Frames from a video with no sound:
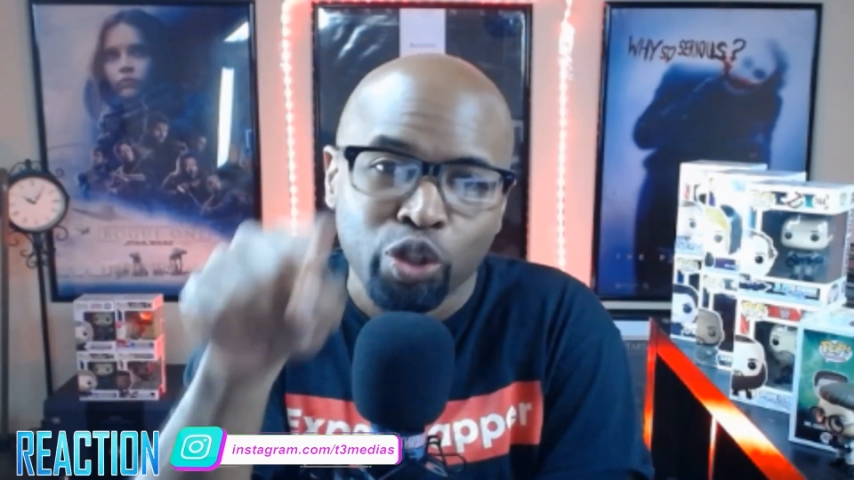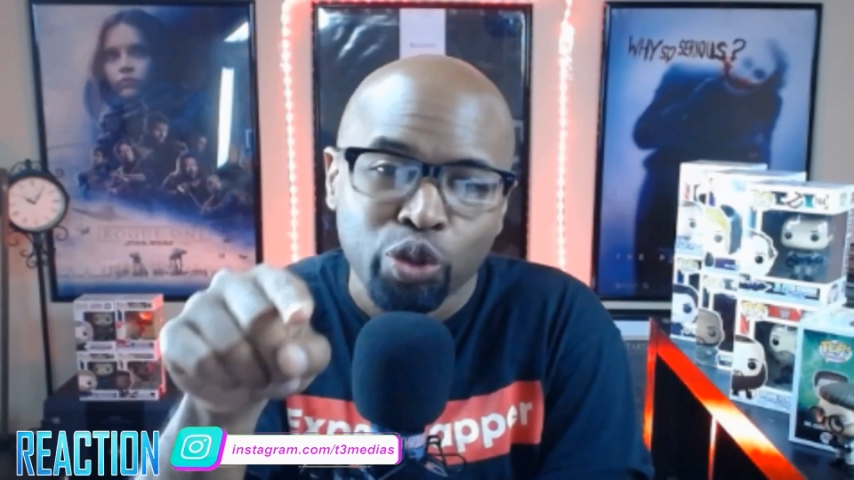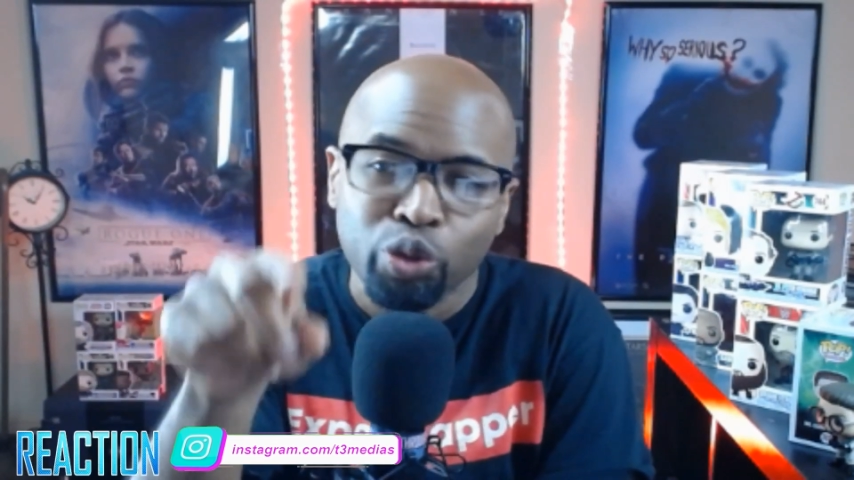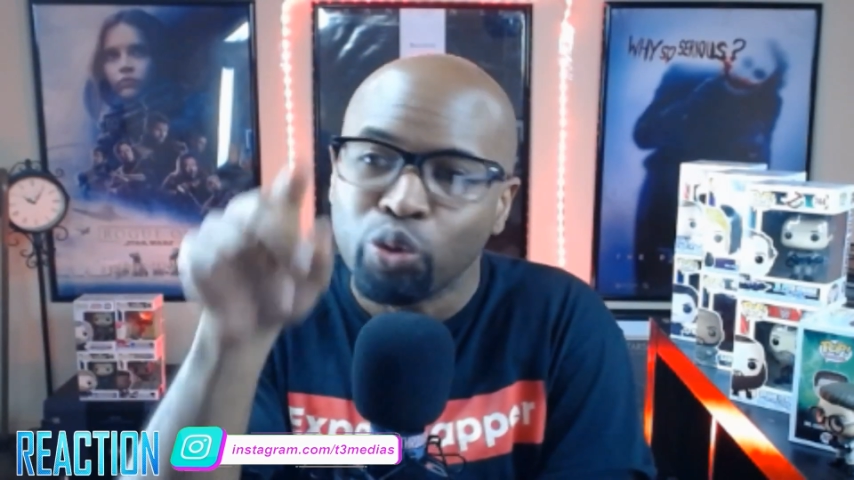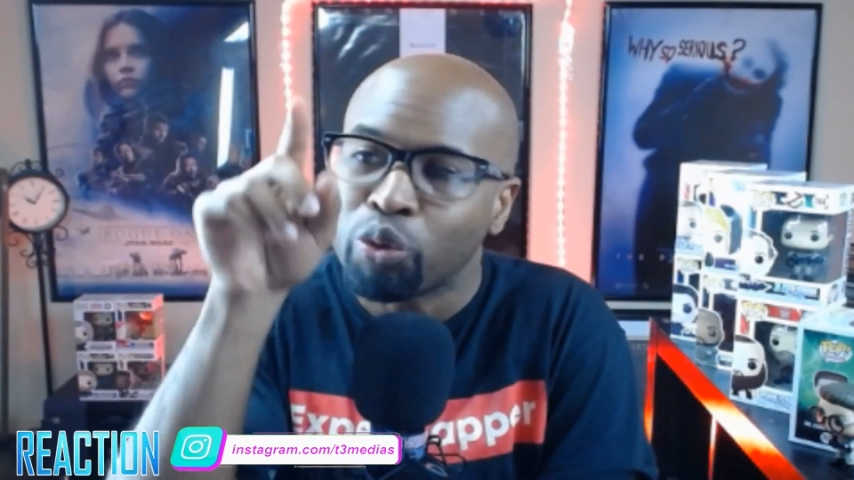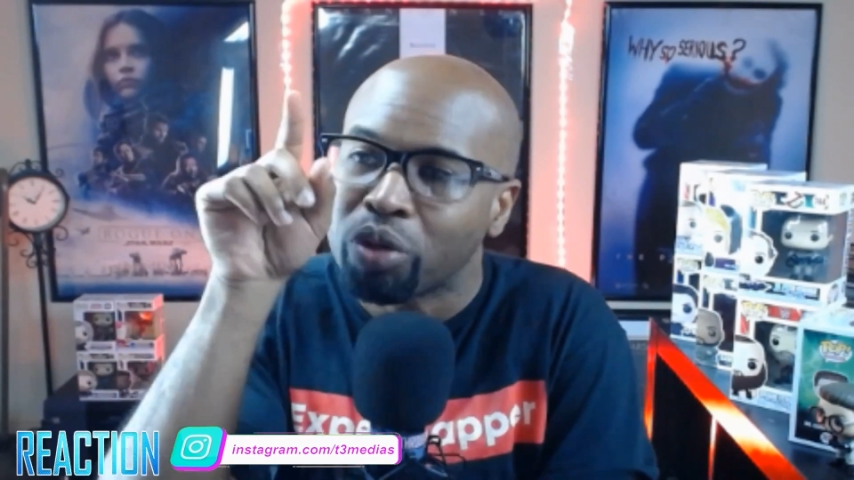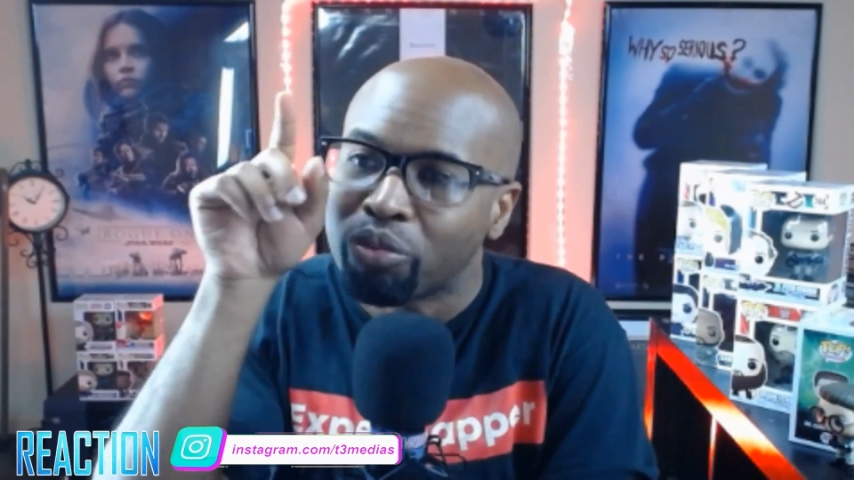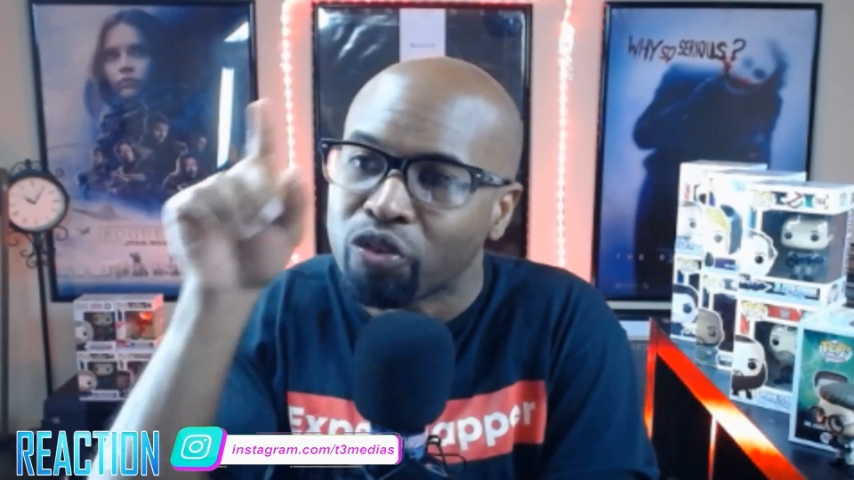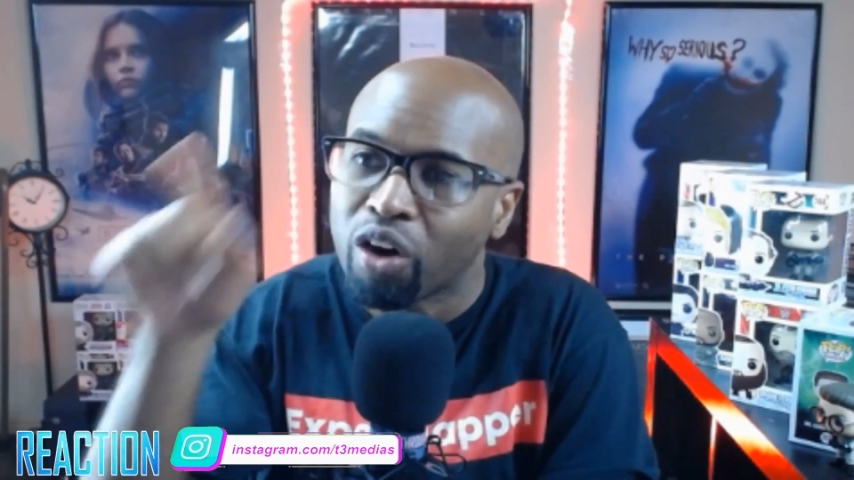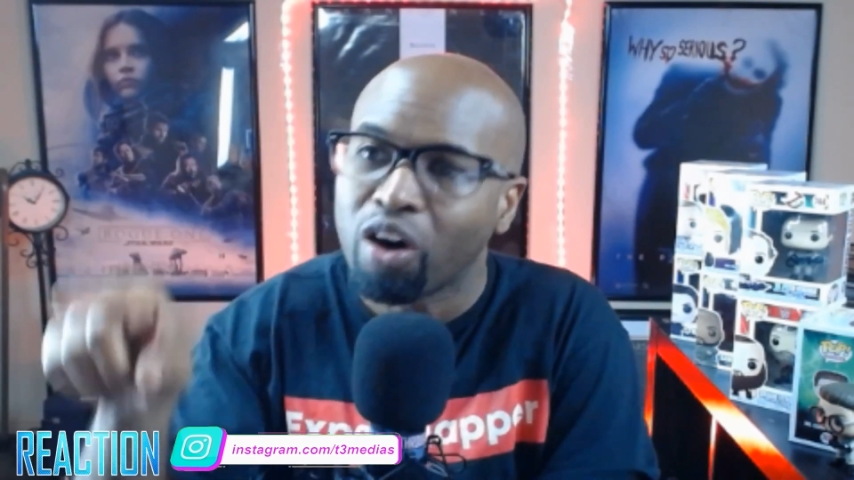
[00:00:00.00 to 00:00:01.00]
I'm
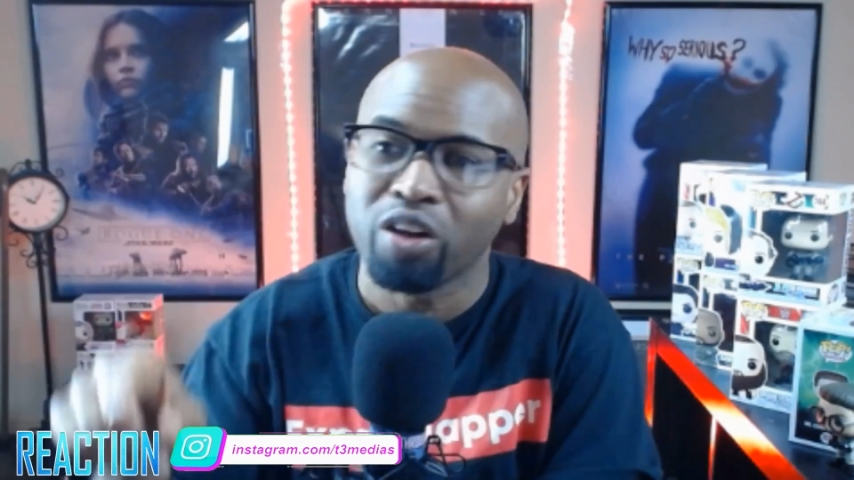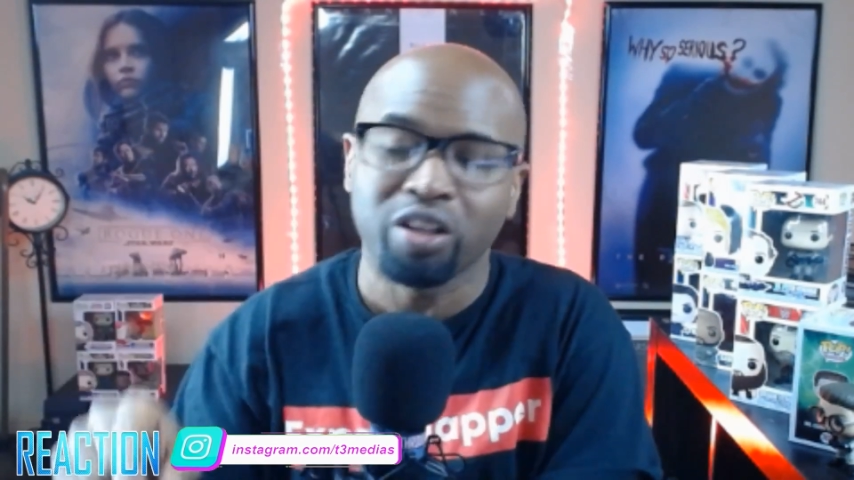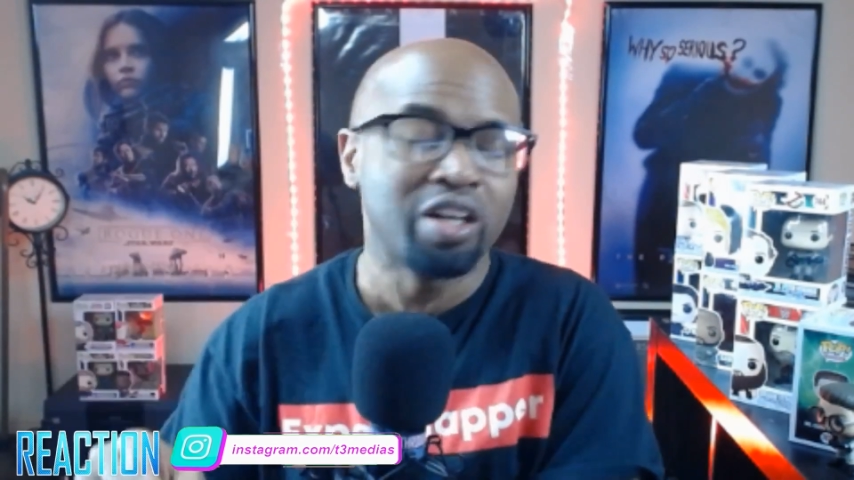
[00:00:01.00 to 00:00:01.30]
coming for all.